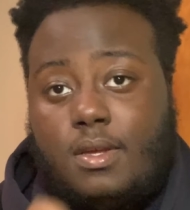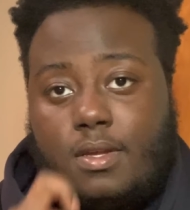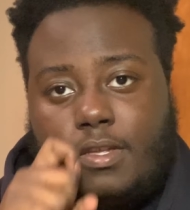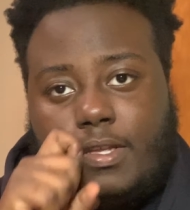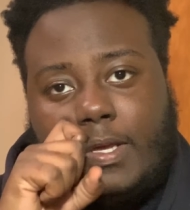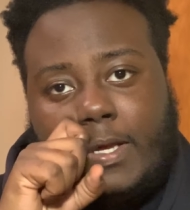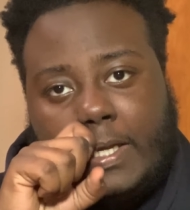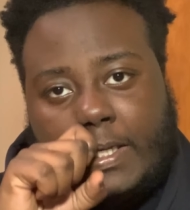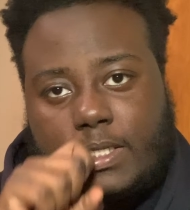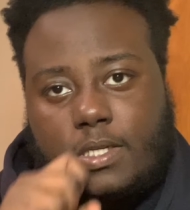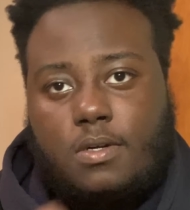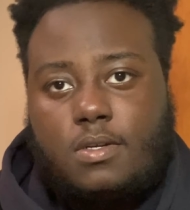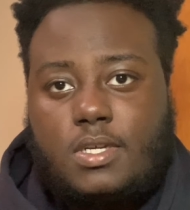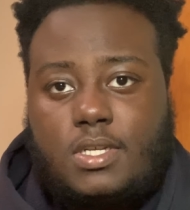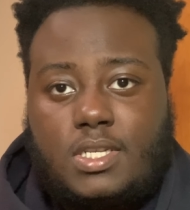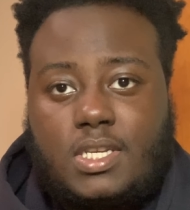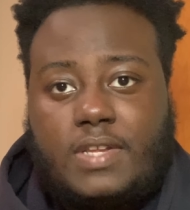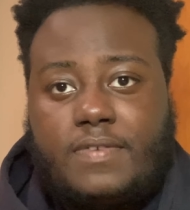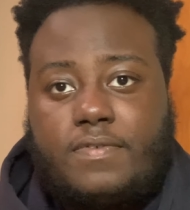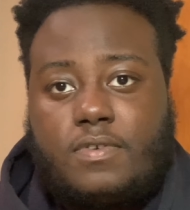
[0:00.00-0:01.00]
yeah, it's gonna
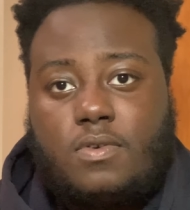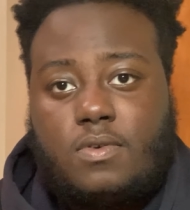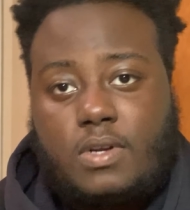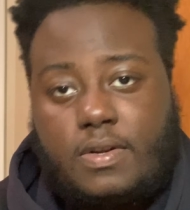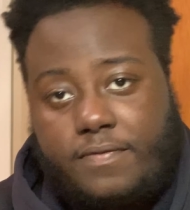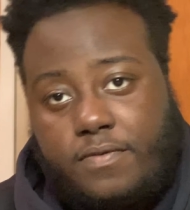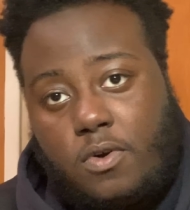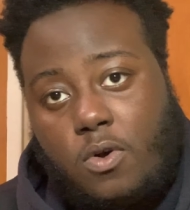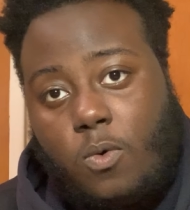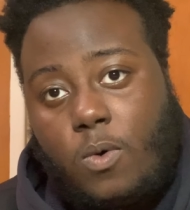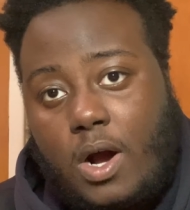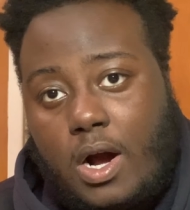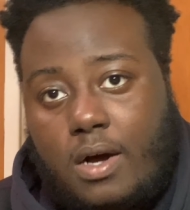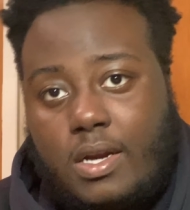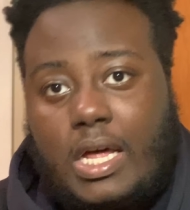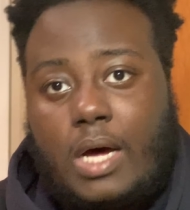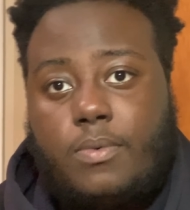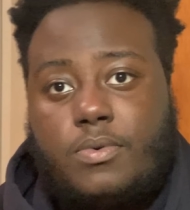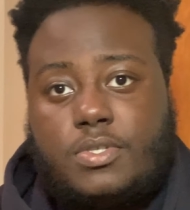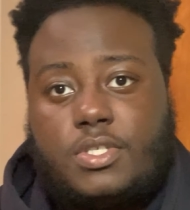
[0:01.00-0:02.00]
get difficult. For a
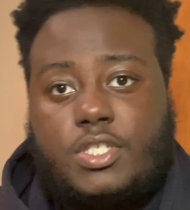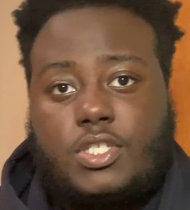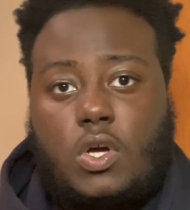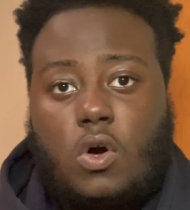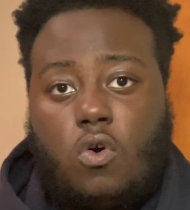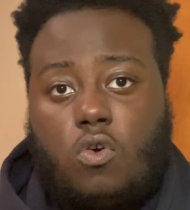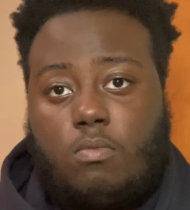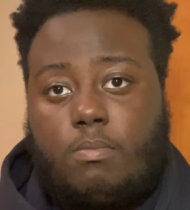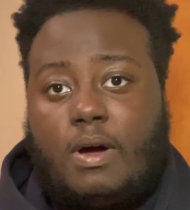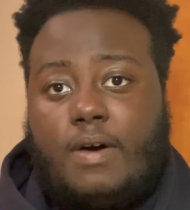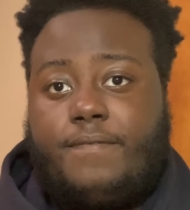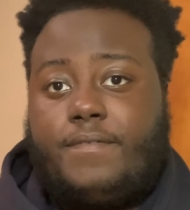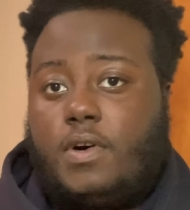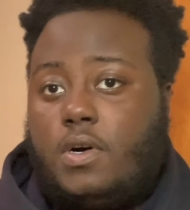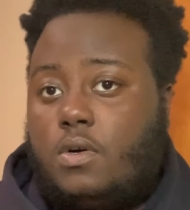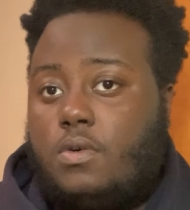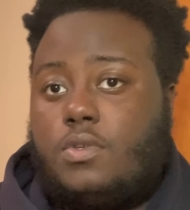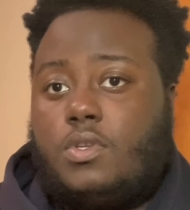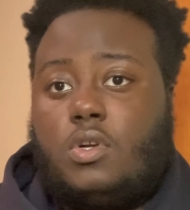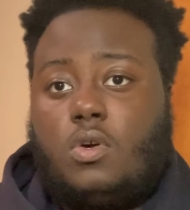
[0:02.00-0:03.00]
while, I was just holding my
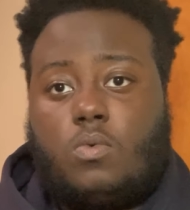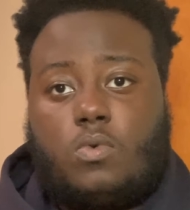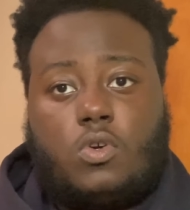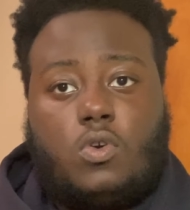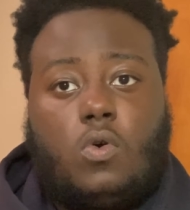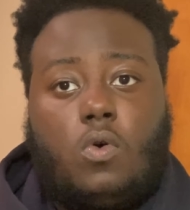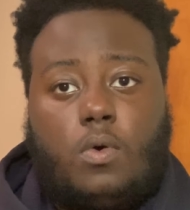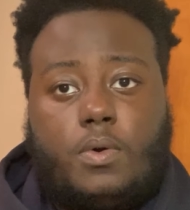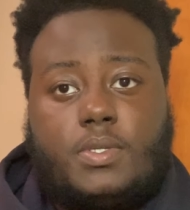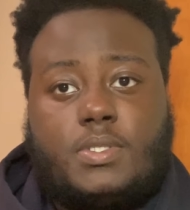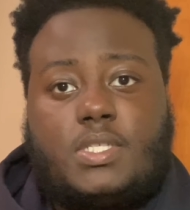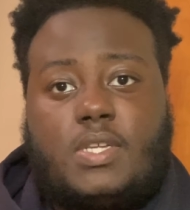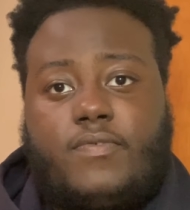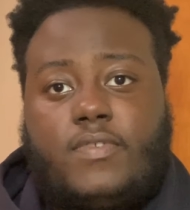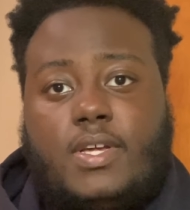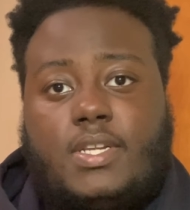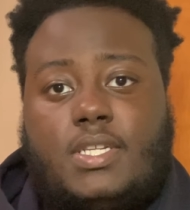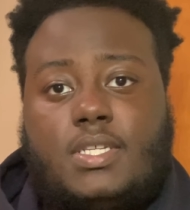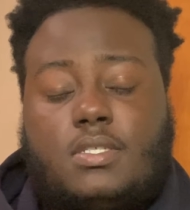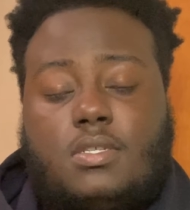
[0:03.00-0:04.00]
phone, you know, recording and stuff
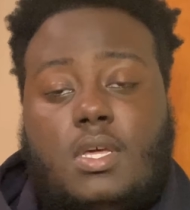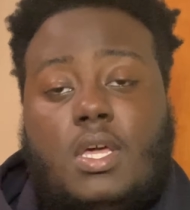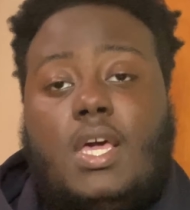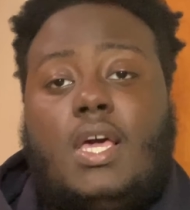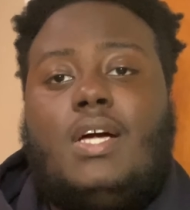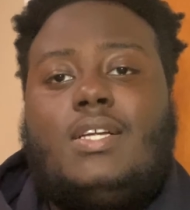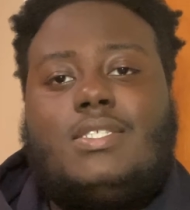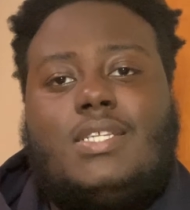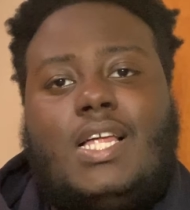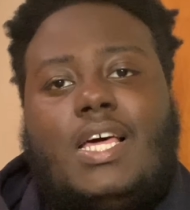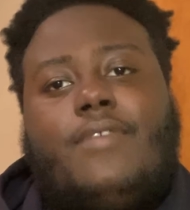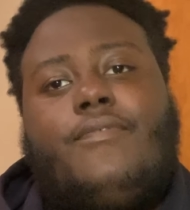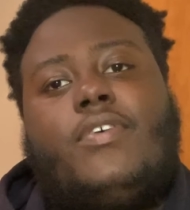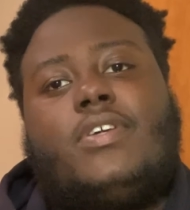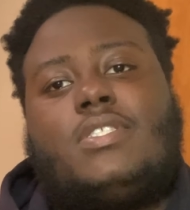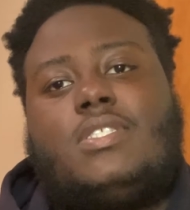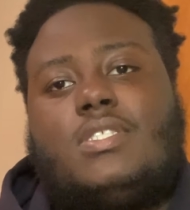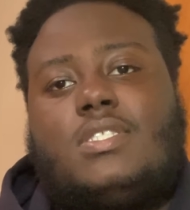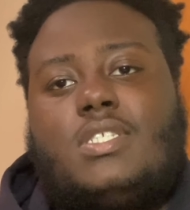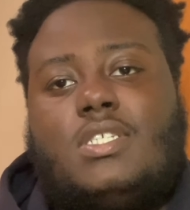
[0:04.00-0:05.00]
like this, until I
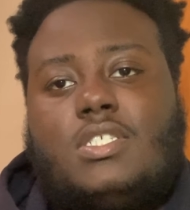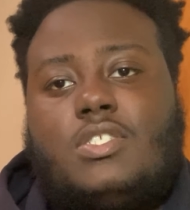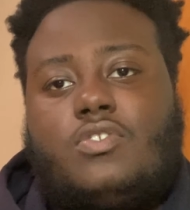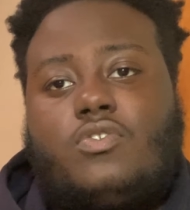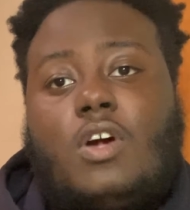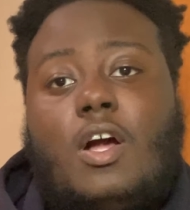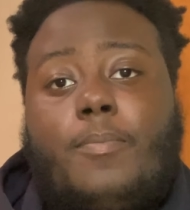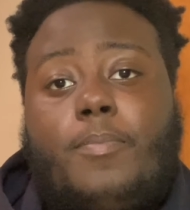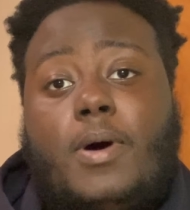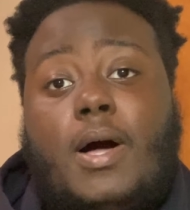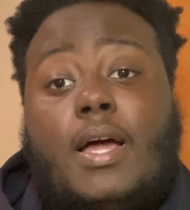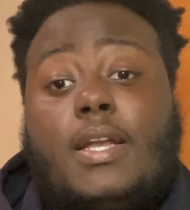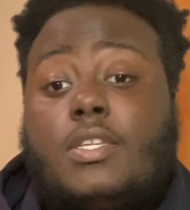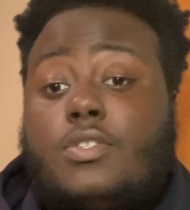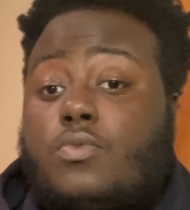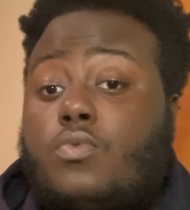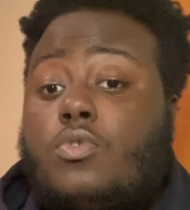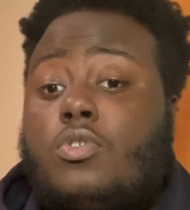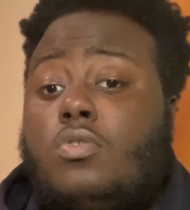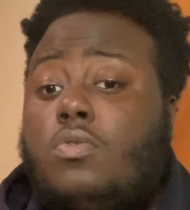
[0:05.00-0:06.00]
invested into a tripod.
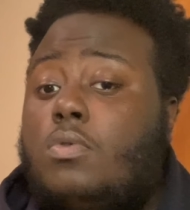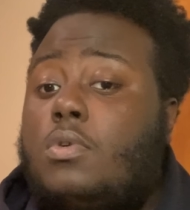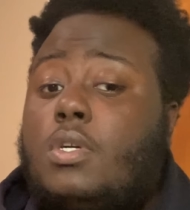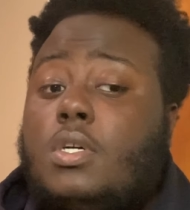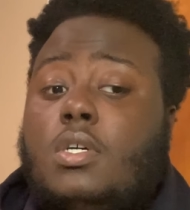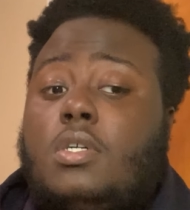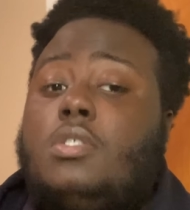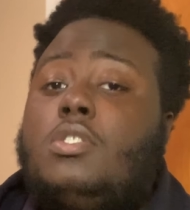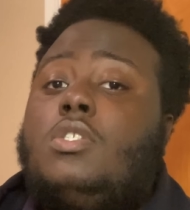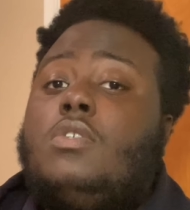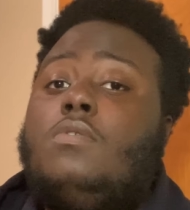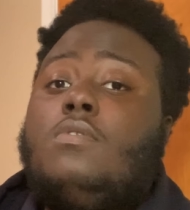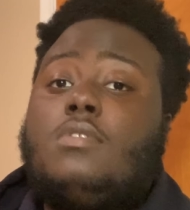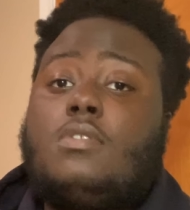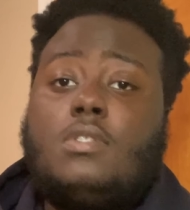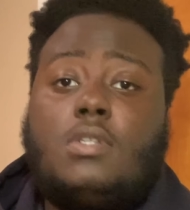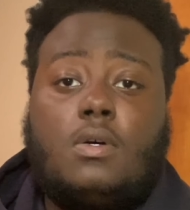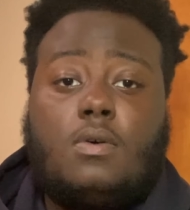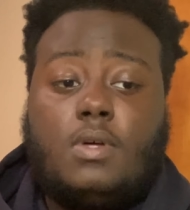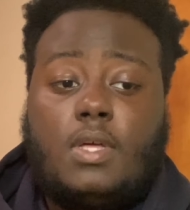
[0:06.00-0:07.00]
It's real good too,
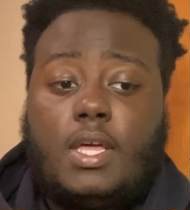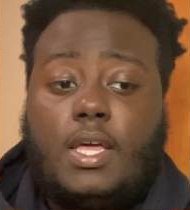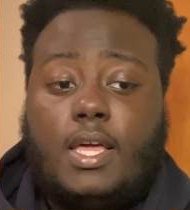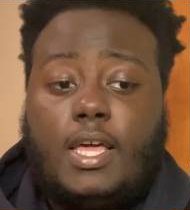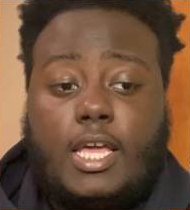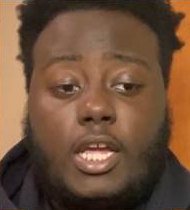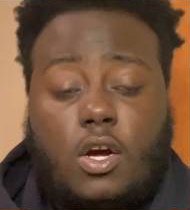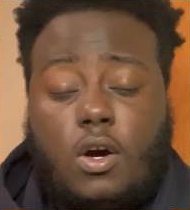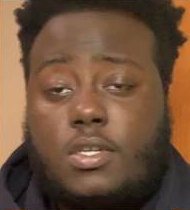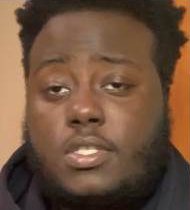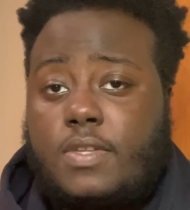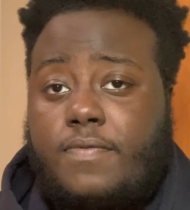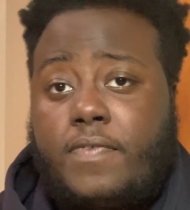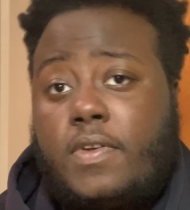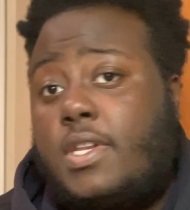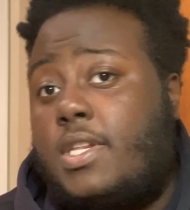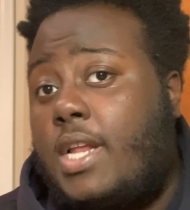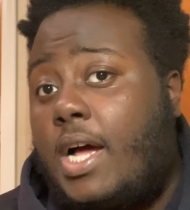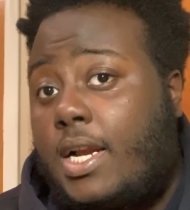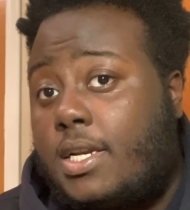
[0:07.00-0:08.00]
you know. It costs
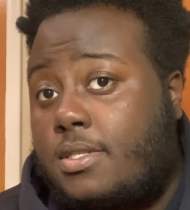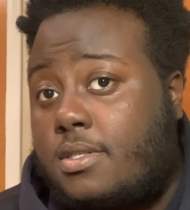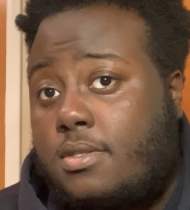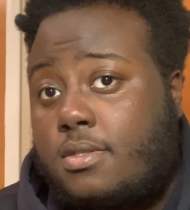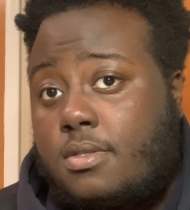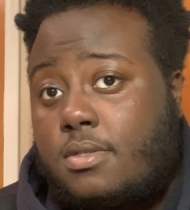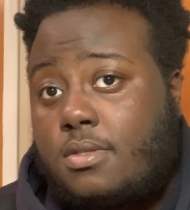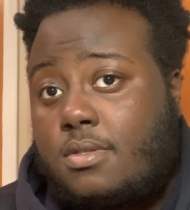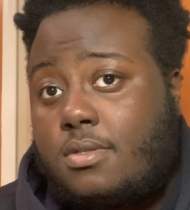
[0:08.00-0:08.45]
$50.